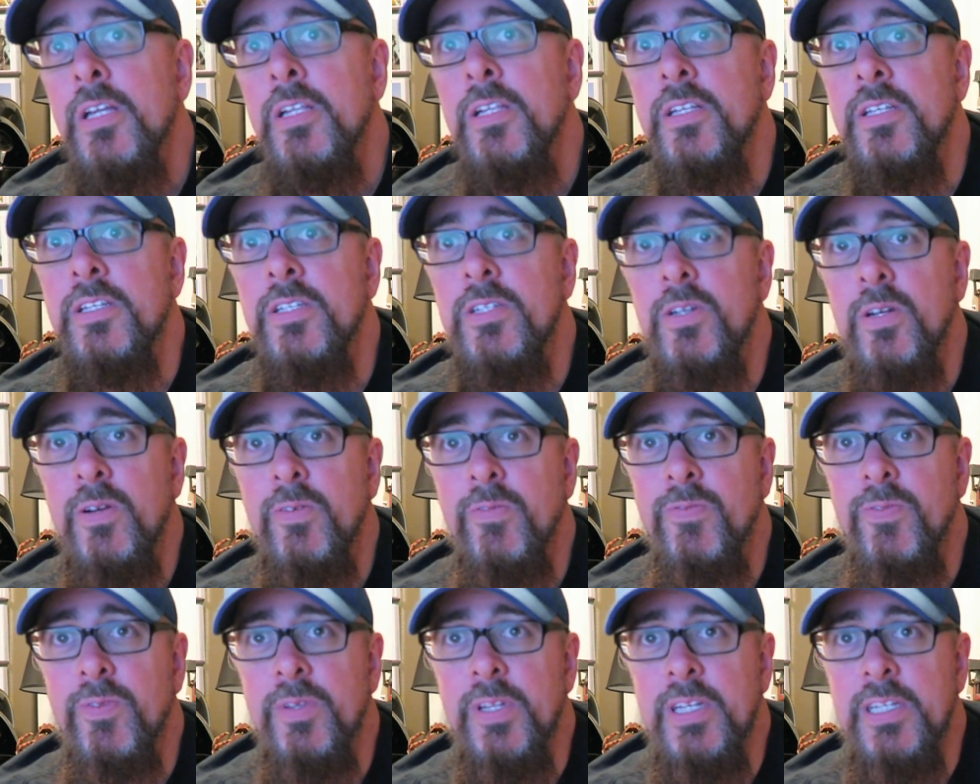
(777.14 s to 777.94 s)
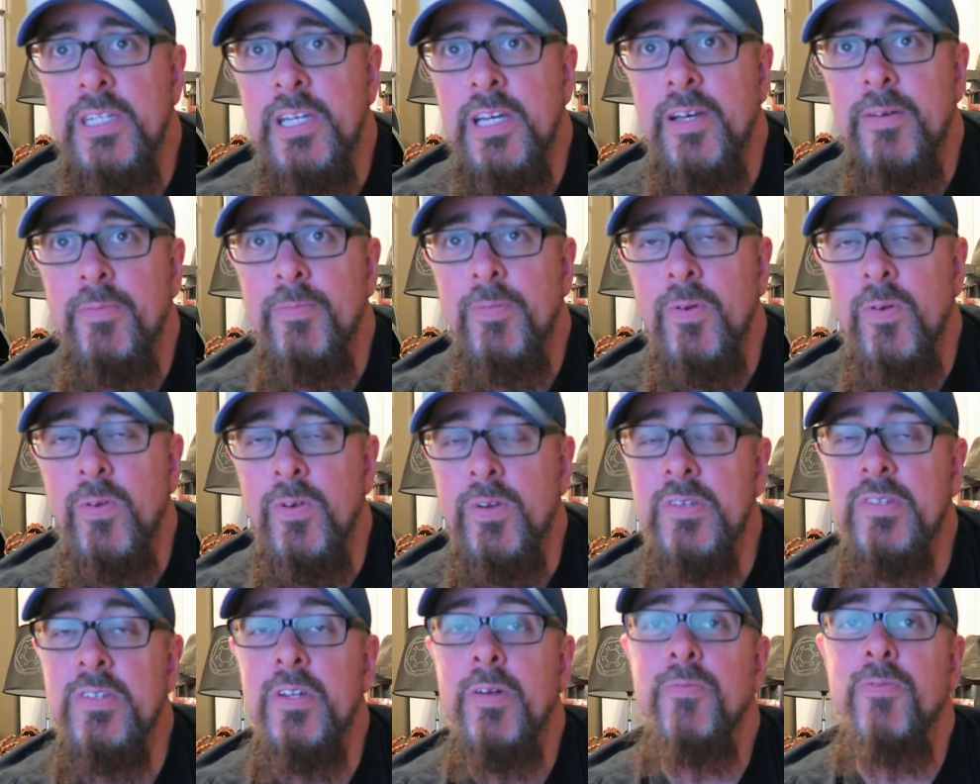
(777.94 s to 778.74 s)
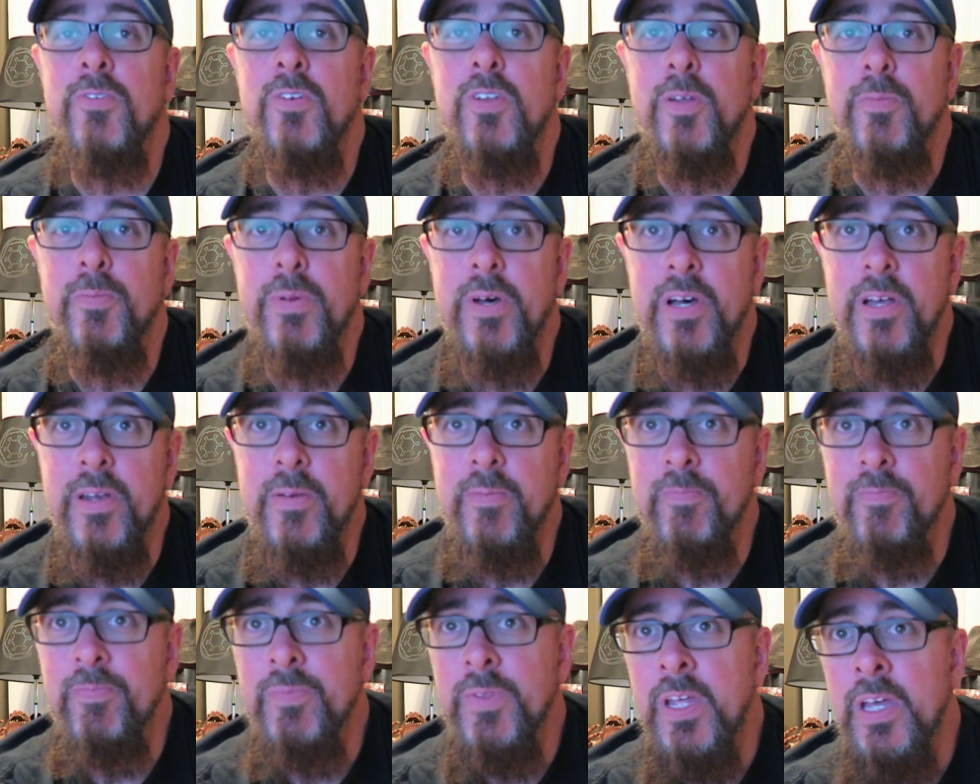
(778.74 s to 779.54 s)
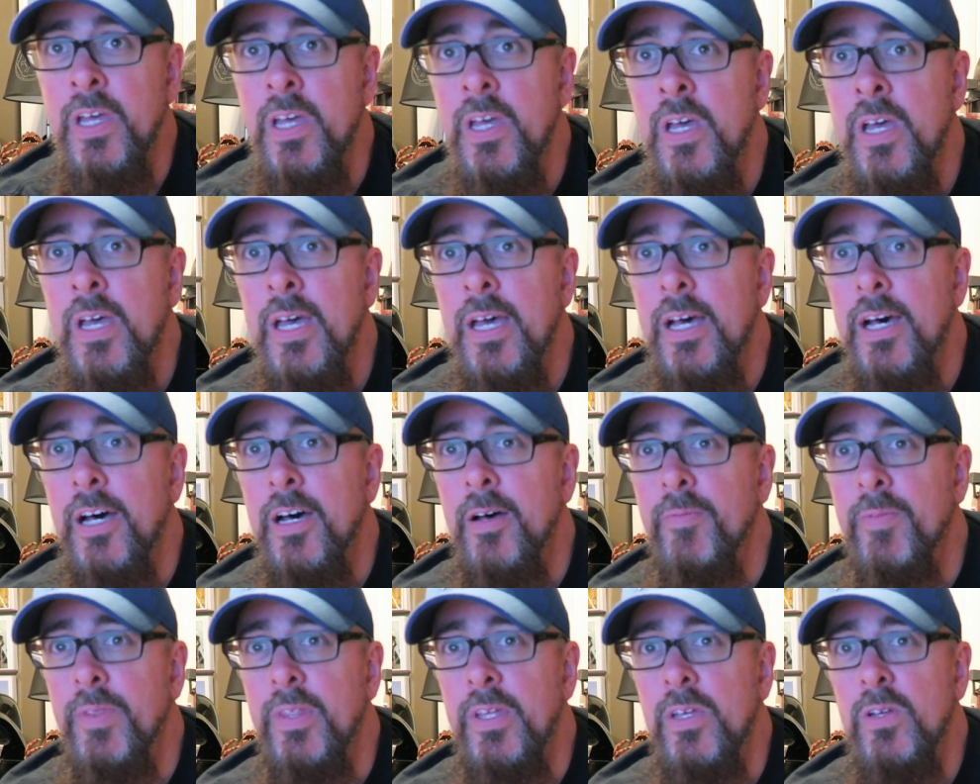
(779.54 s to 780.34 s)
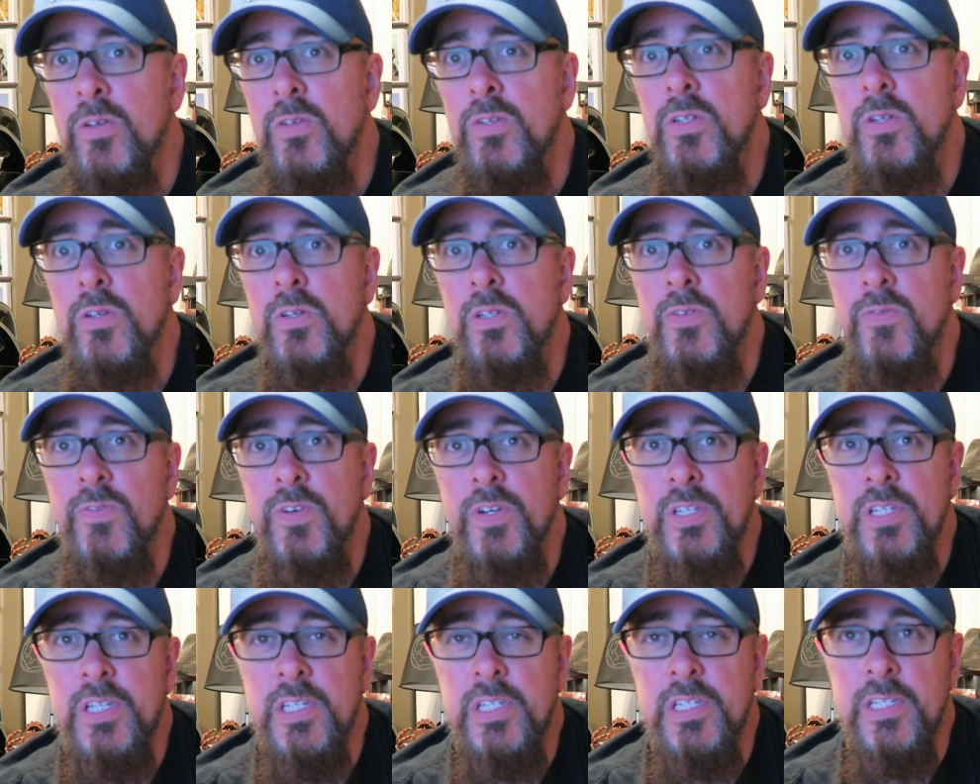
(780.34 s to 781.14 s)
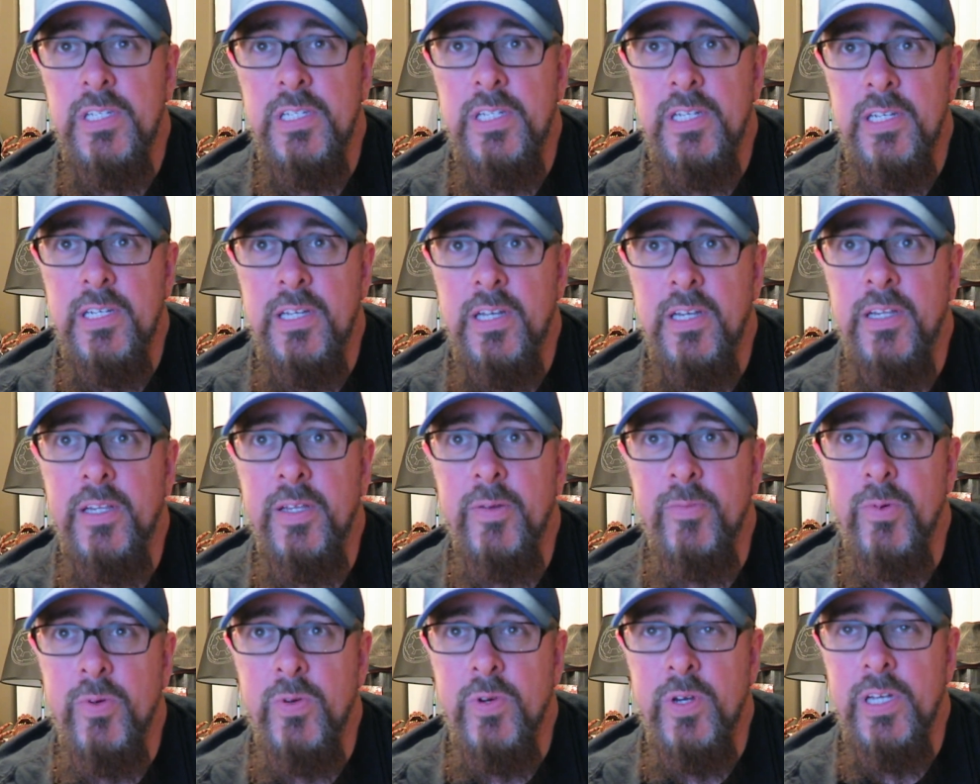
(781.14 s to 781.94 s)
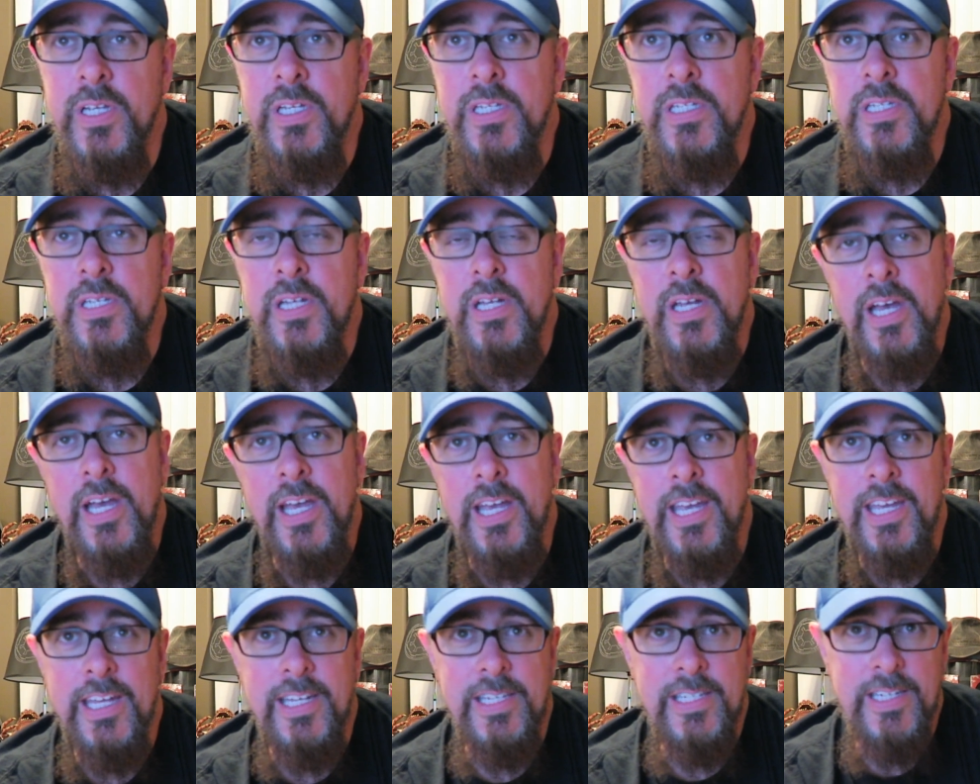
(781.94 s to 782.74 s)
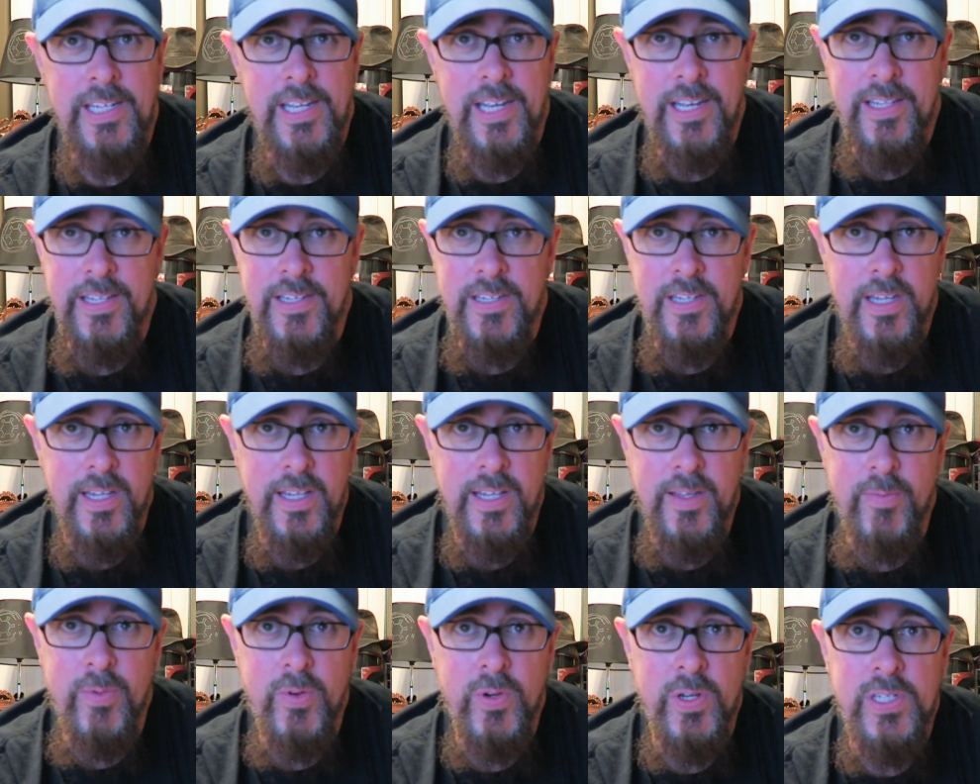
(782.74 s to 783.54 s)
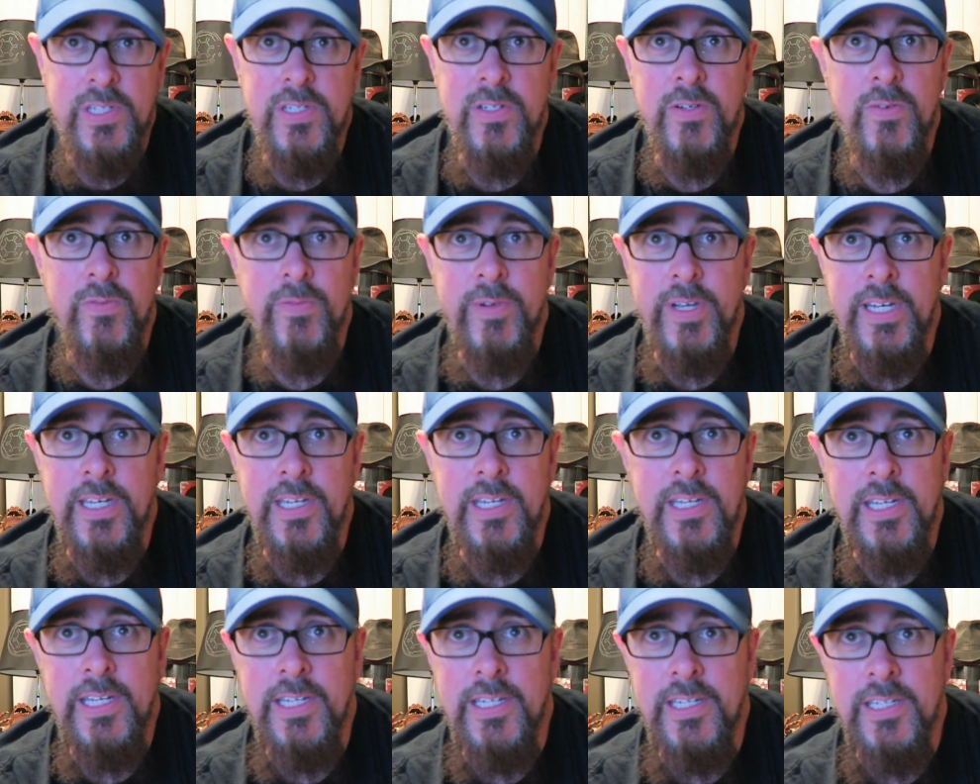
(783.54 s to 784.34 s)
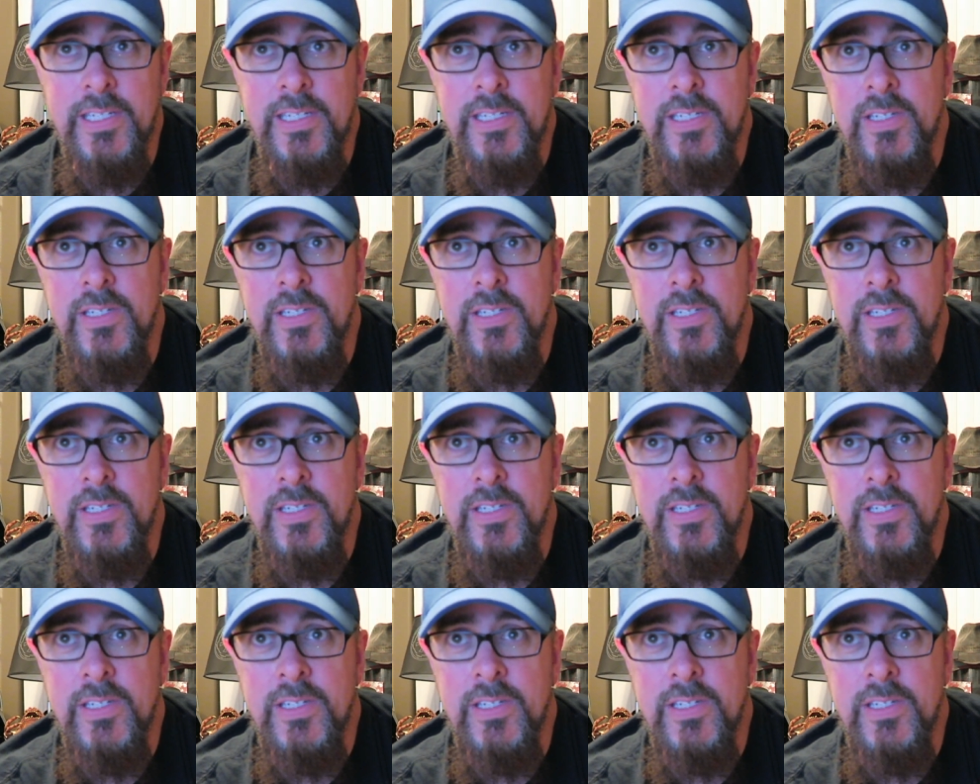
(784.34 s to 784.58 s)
let's start from the top, or start from the bottom. The Usos versus the Dudley Boyz. I can't see how the Dudley Boyz don't win in this